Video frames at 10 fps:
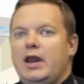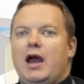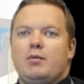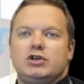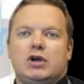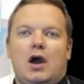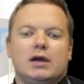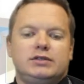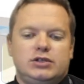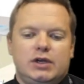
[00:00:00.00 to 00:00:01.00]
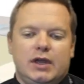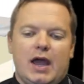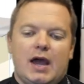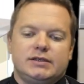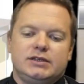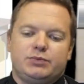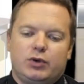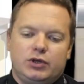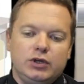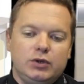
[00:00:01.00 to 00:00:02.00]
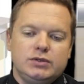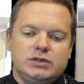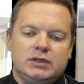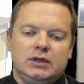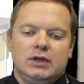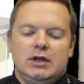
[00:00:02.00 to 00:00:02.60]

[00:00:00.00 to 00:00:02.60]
in how much oxygen gas is produced,